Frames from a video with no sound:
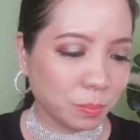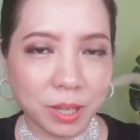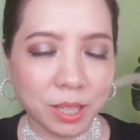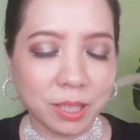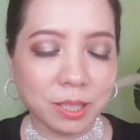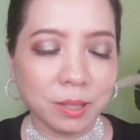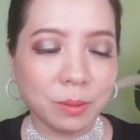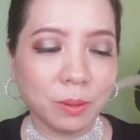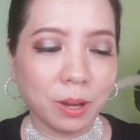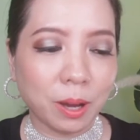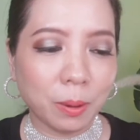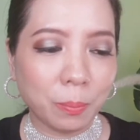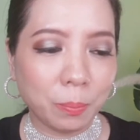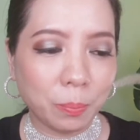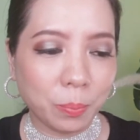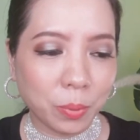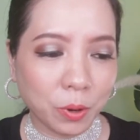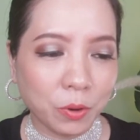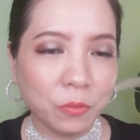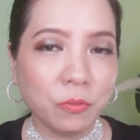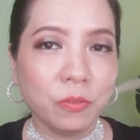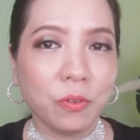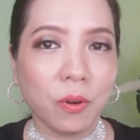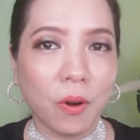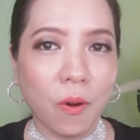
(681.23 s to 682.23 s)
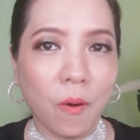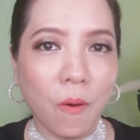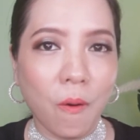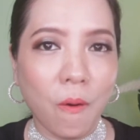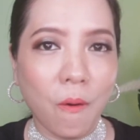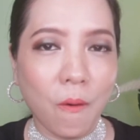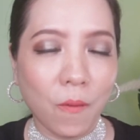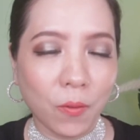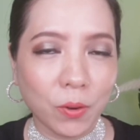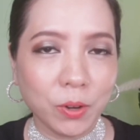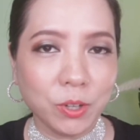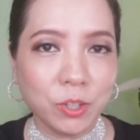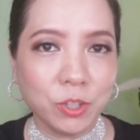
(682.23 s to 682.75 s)
but they are both
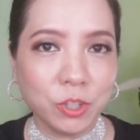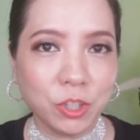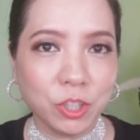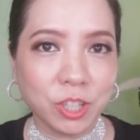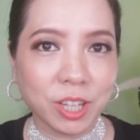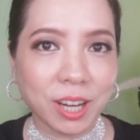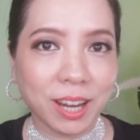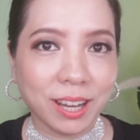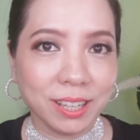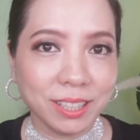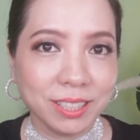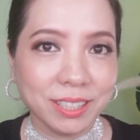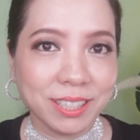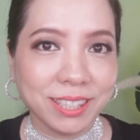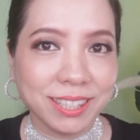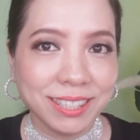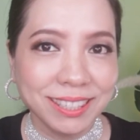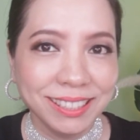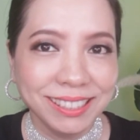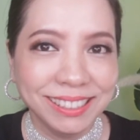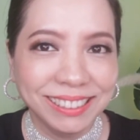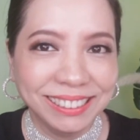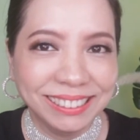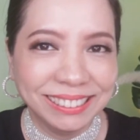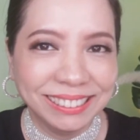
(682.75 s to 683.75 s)
orangey colors.